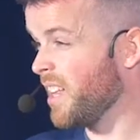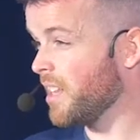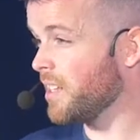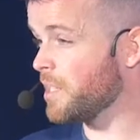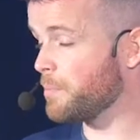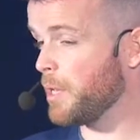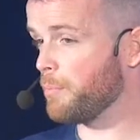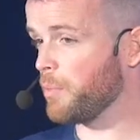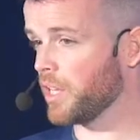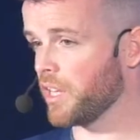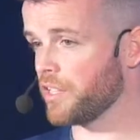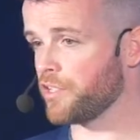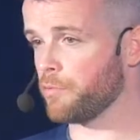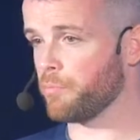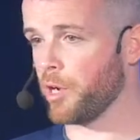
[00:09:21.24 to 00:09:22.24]
These people
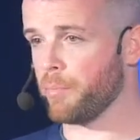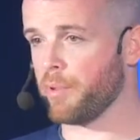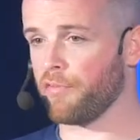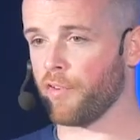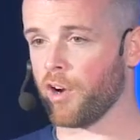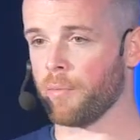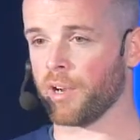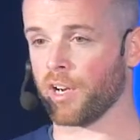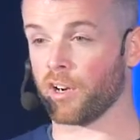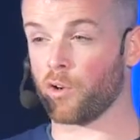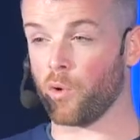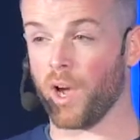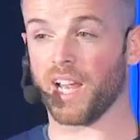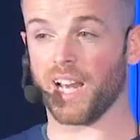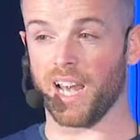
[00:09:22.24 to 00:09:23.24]
that do puppy farming are
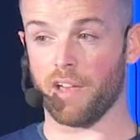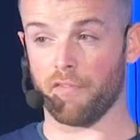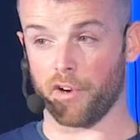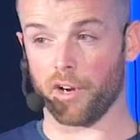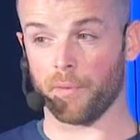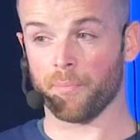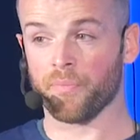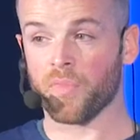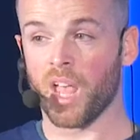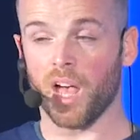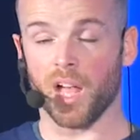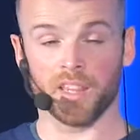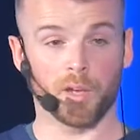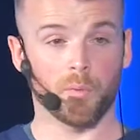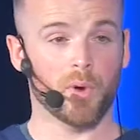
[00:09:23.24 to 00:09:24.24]
quite clever,
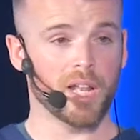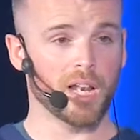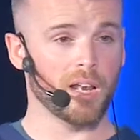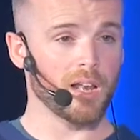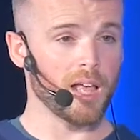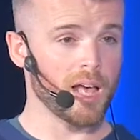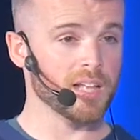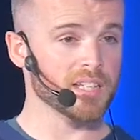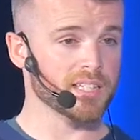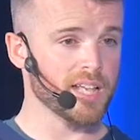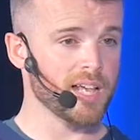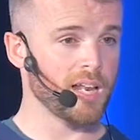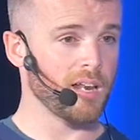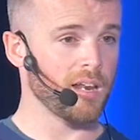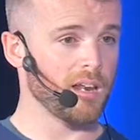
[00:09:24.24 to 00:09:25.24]
and they will
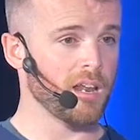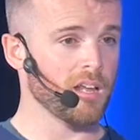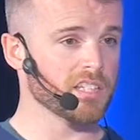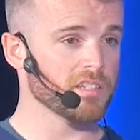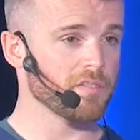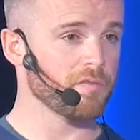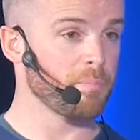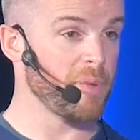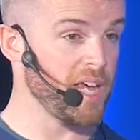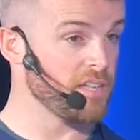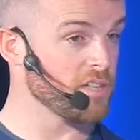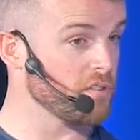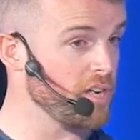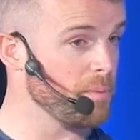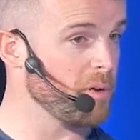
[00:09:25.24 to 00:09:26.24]
sell lots of
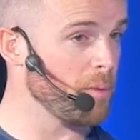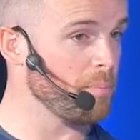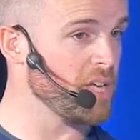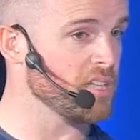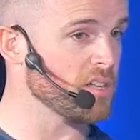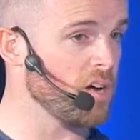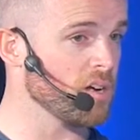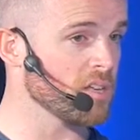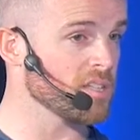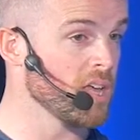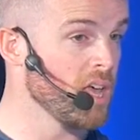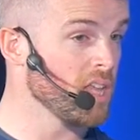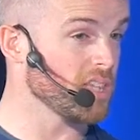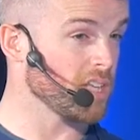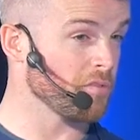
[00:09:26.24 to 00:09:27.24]
pedigree puppy dogs
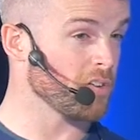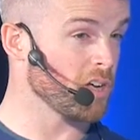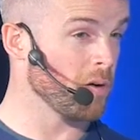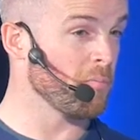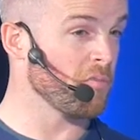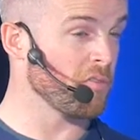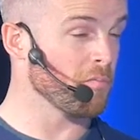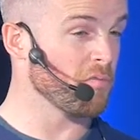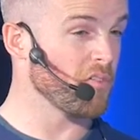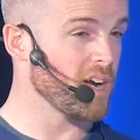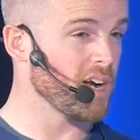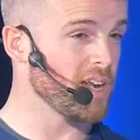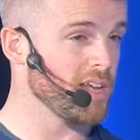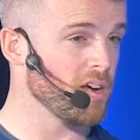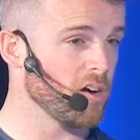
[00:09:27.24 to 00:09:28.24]
that have come from
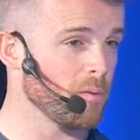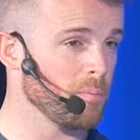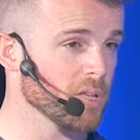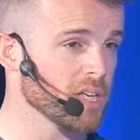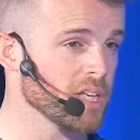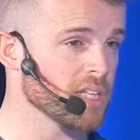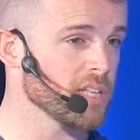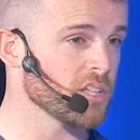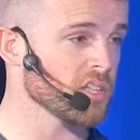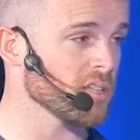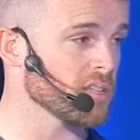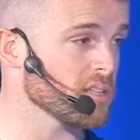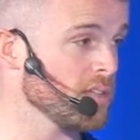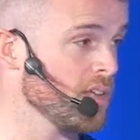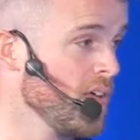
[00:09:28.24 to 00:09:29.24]
fairly horrible
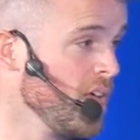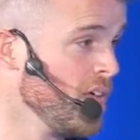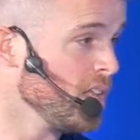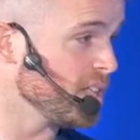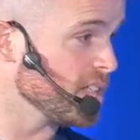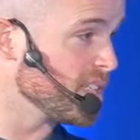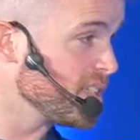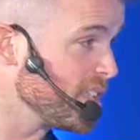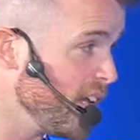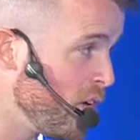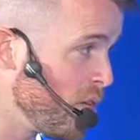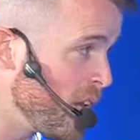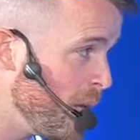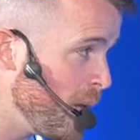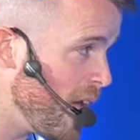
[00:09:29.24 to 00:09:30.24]
conditions. This is the
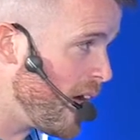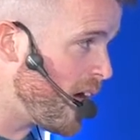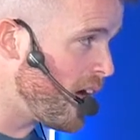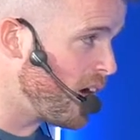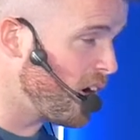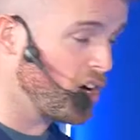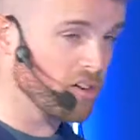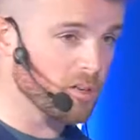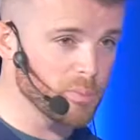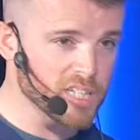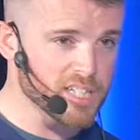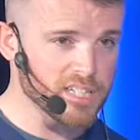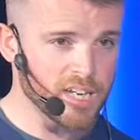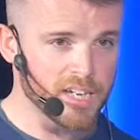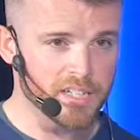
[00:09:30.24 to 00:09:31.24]
only horrible
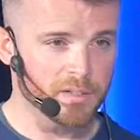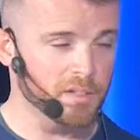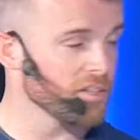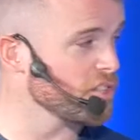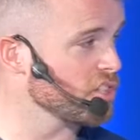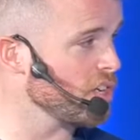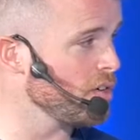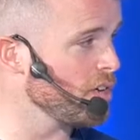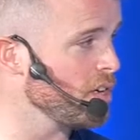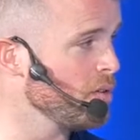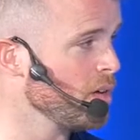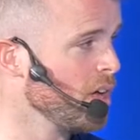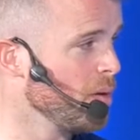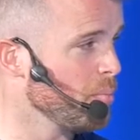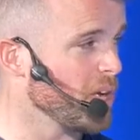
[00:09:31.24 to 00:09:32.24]
slide I'm going to show you,
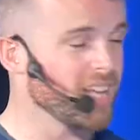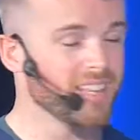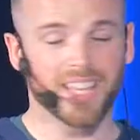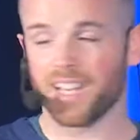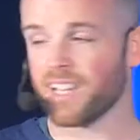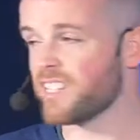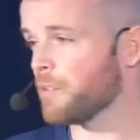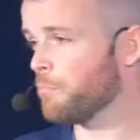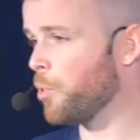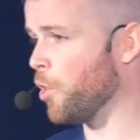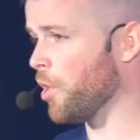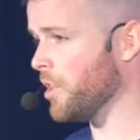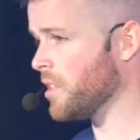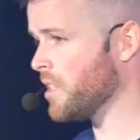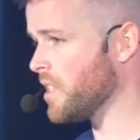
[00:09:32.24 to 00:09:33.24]
but I think it's
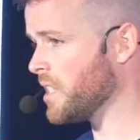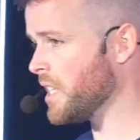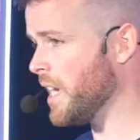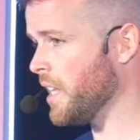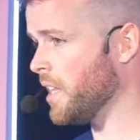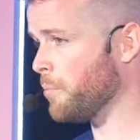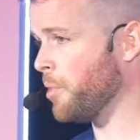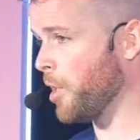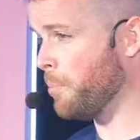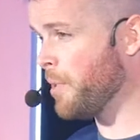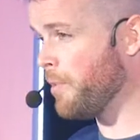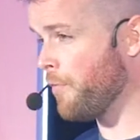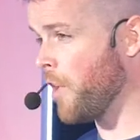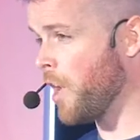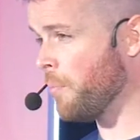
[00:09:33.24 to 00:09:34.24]
important to say that puppy
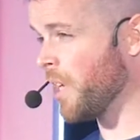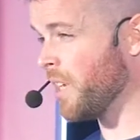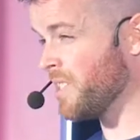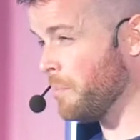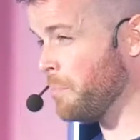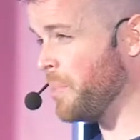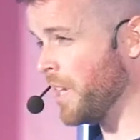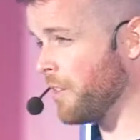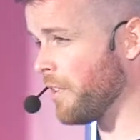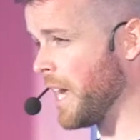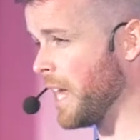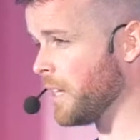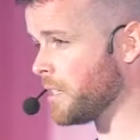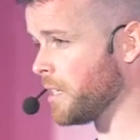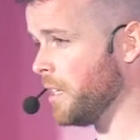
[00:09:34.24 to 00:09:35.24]
farming is a big
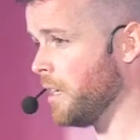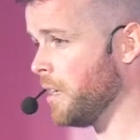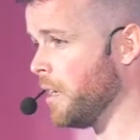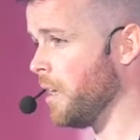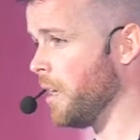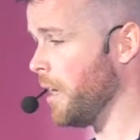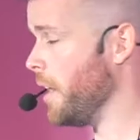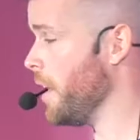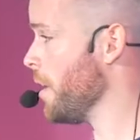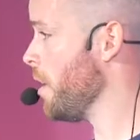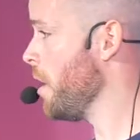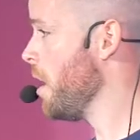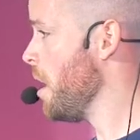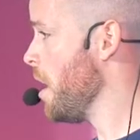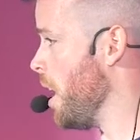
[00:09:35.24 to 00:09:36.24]
reality
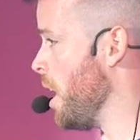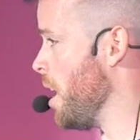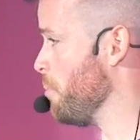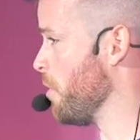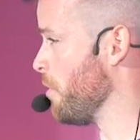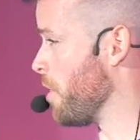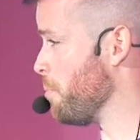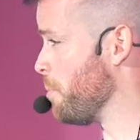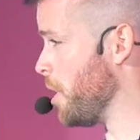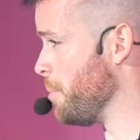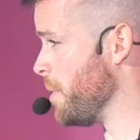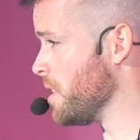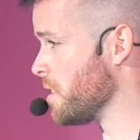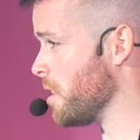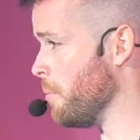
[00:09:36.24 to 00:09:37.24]
here. We've got
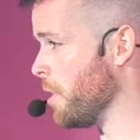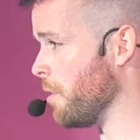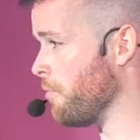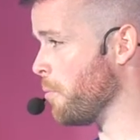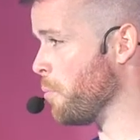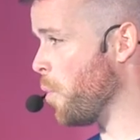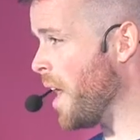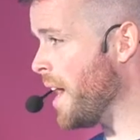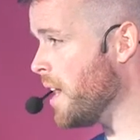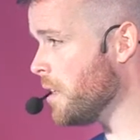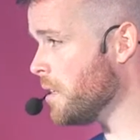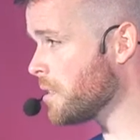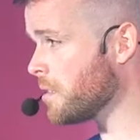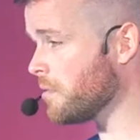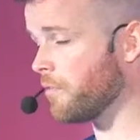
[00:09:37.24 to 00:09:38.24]
puppies coming from
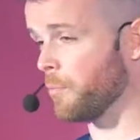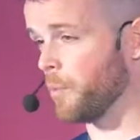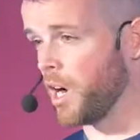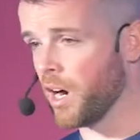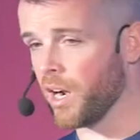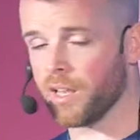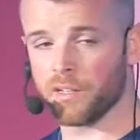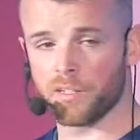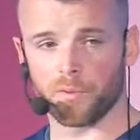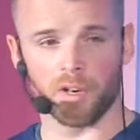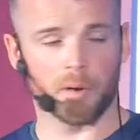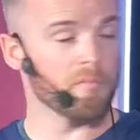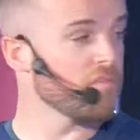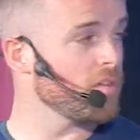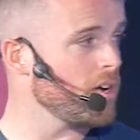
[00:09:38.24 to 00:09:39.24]
Wales, from Ireland, where
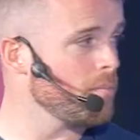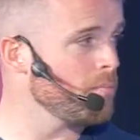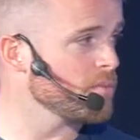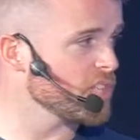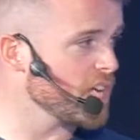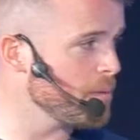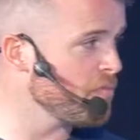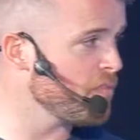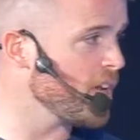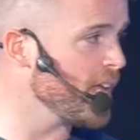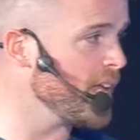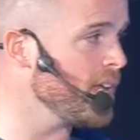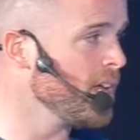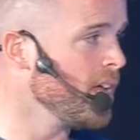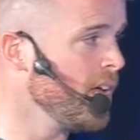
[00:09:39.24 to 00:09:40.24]
I'm from,
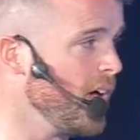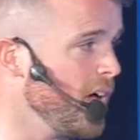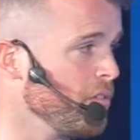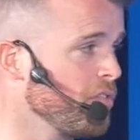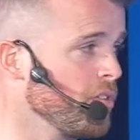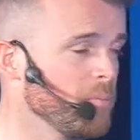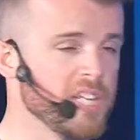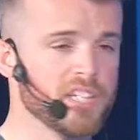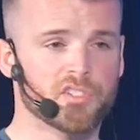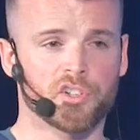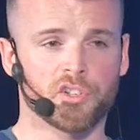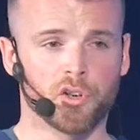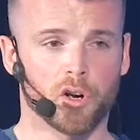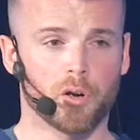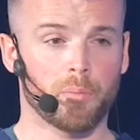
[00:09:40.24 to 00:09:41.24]
shamefully, and from Eastern
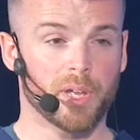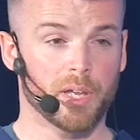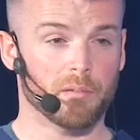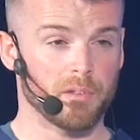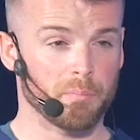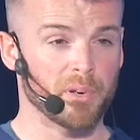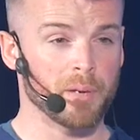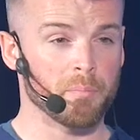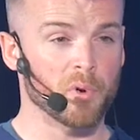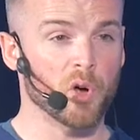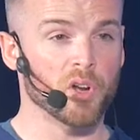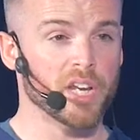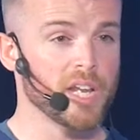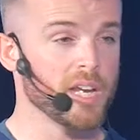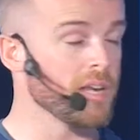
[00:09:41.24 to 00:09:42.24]
Europe being
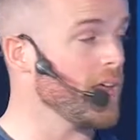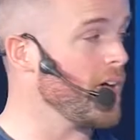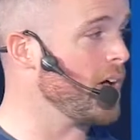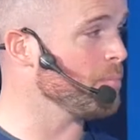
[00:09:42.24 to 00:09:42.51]
brought in.